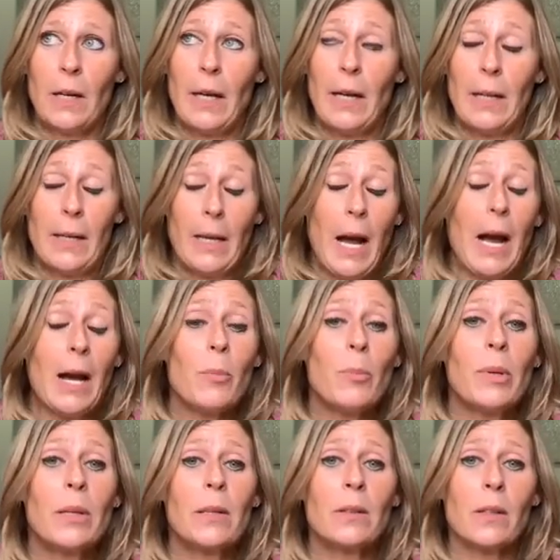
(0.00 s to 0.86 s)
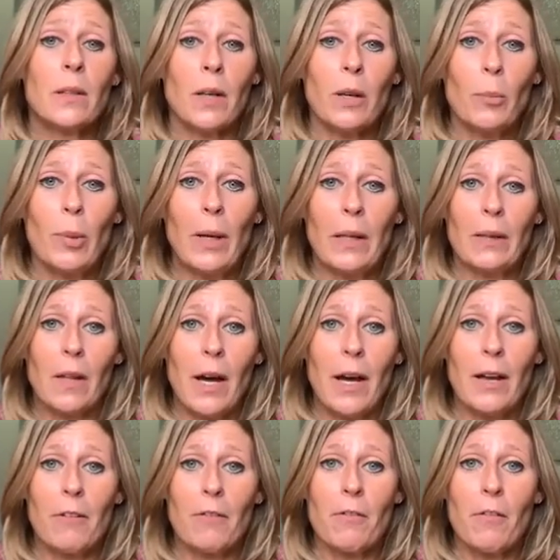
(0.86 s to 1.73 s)
and not being lit up by
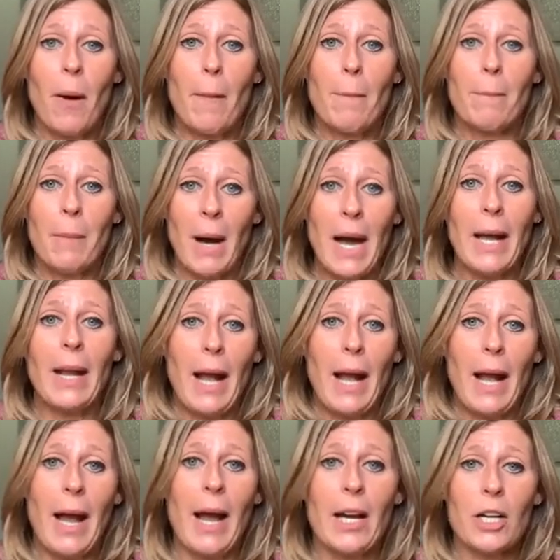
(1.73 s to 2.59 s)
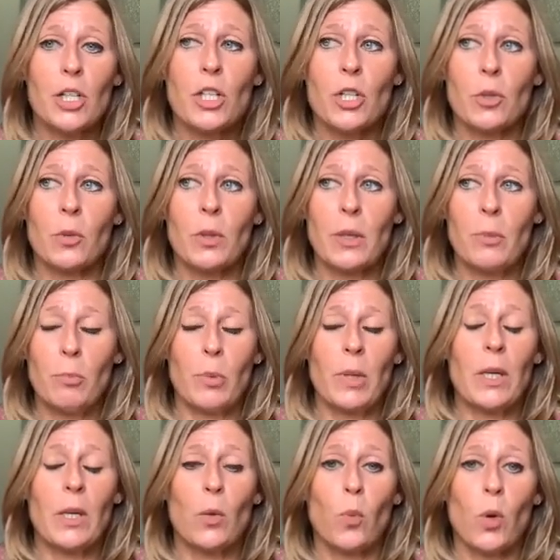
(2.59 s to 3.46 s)
life might actually
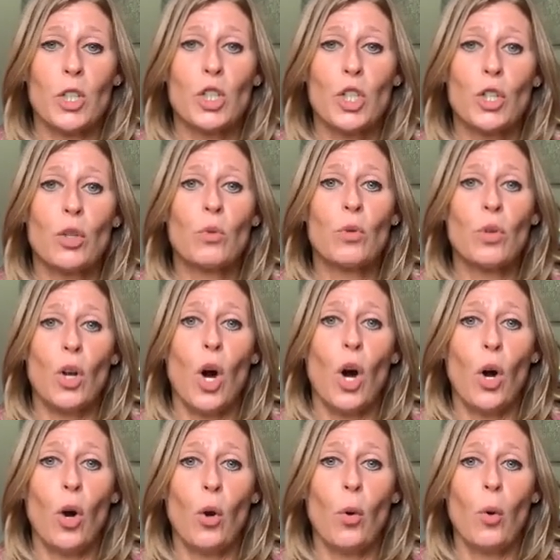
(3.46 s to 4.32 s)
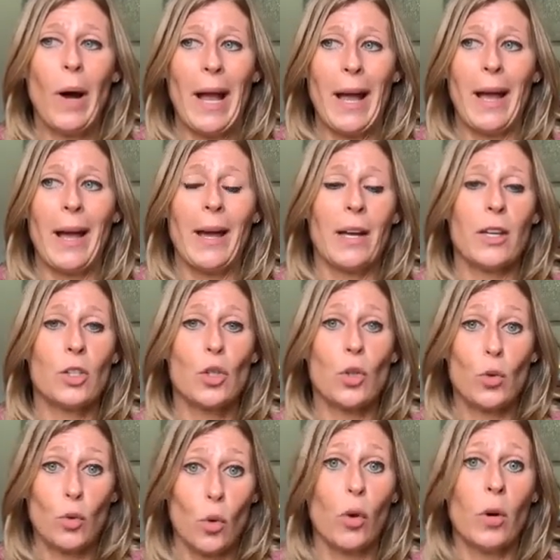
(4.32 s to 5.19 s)
be what you know
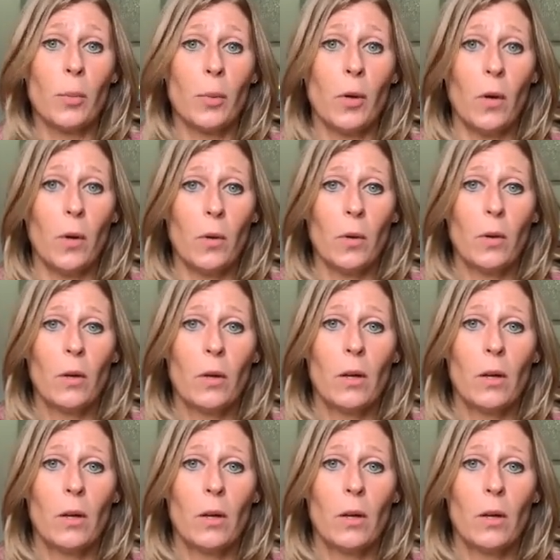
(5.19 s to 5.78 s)
as normal.